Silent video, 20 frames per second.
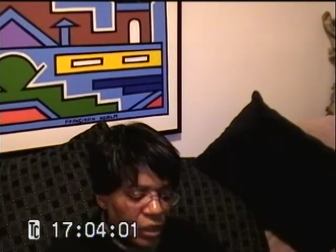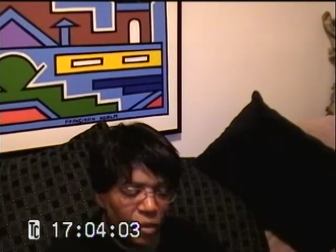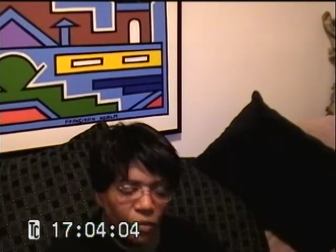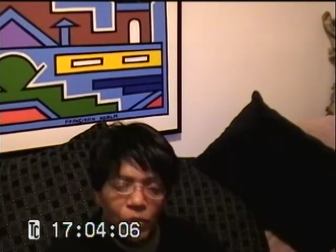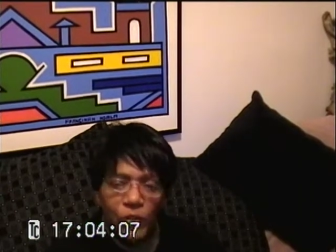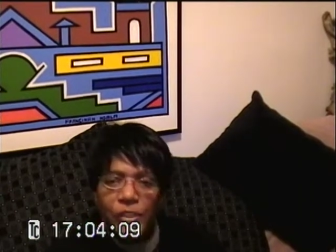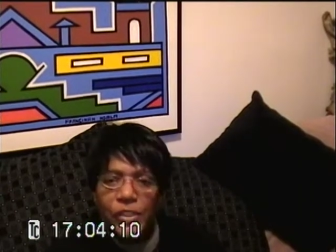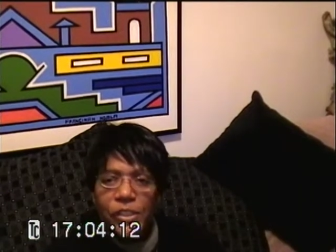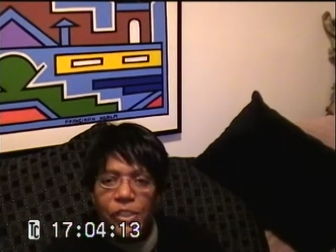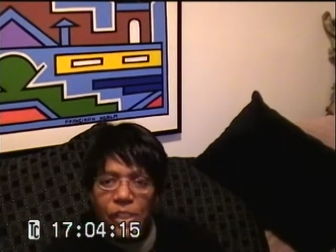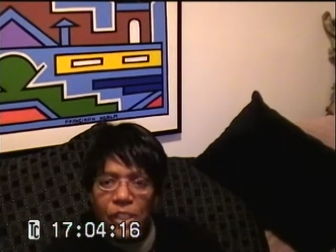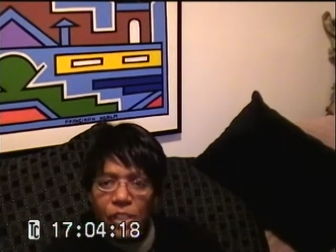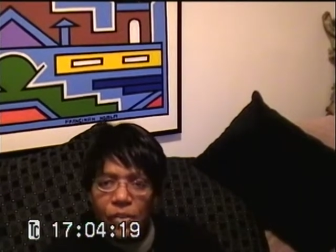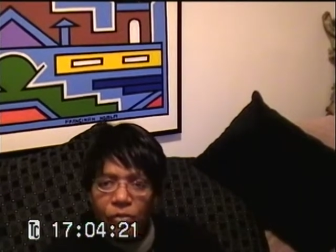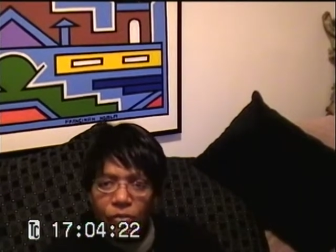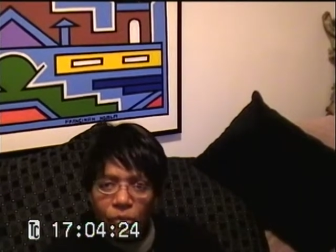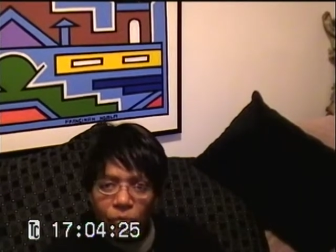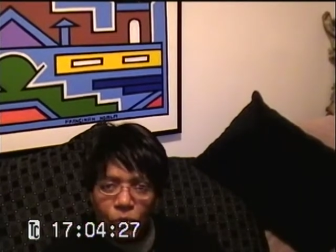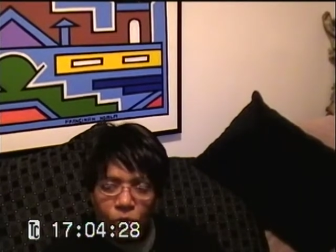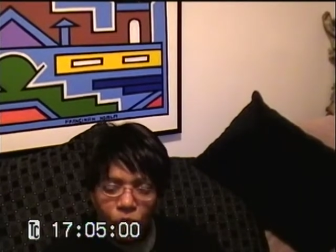he
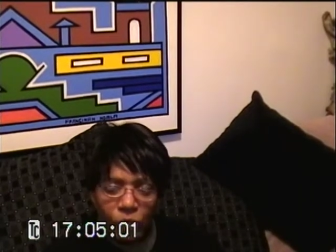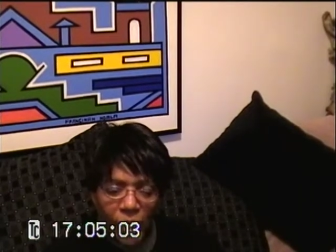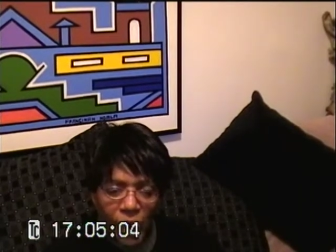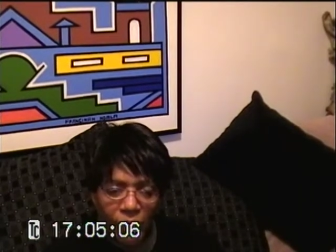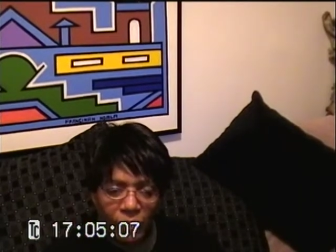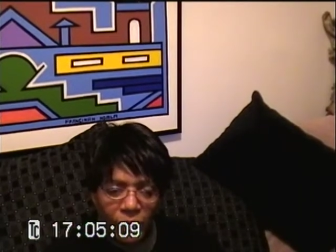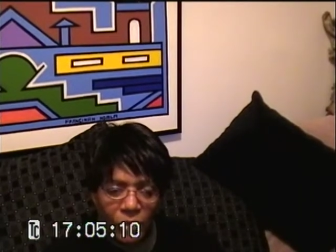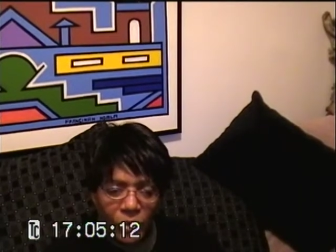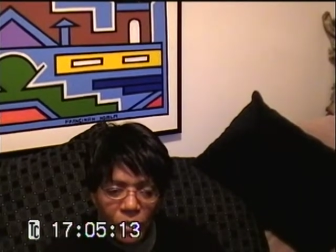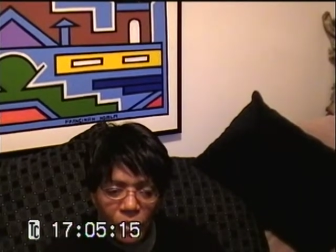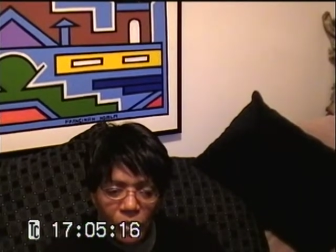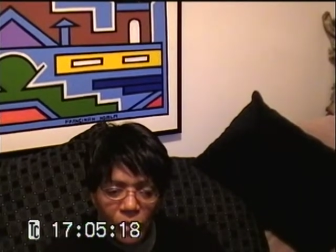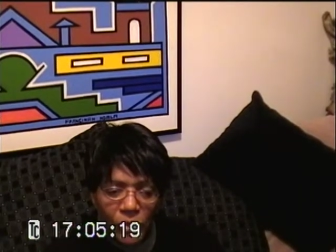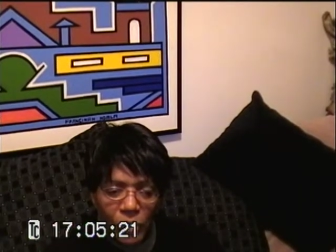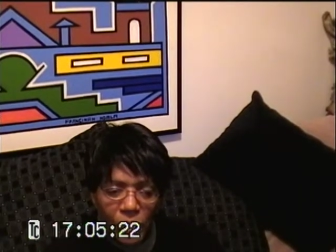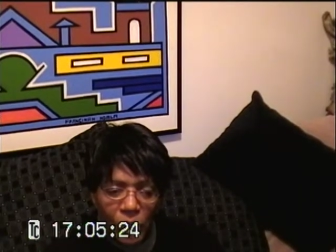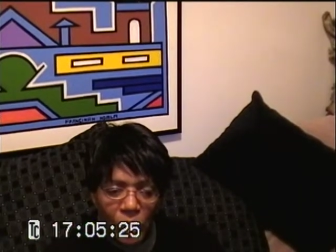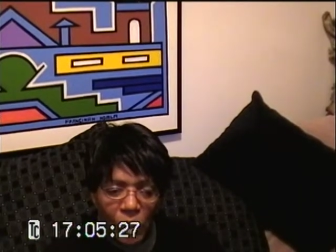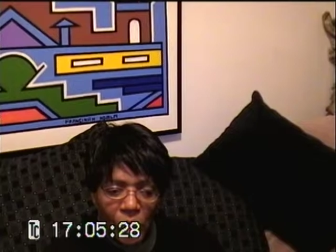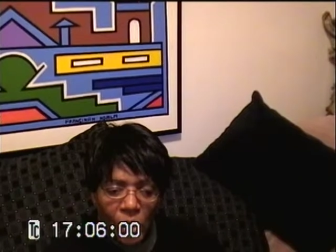received from travelers,